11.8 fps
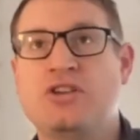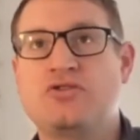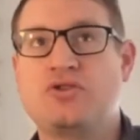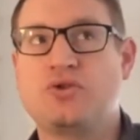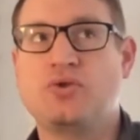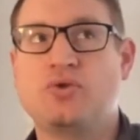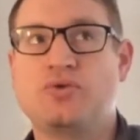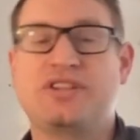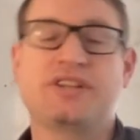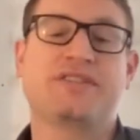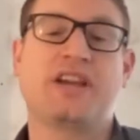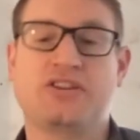to
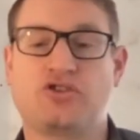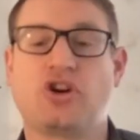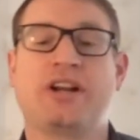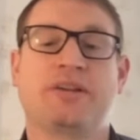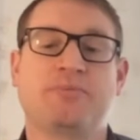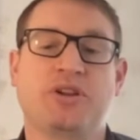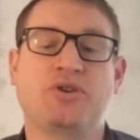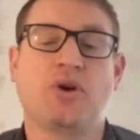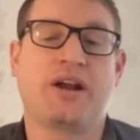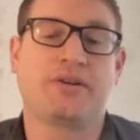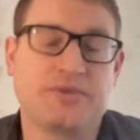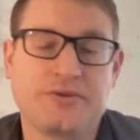dictate training menu
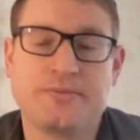items.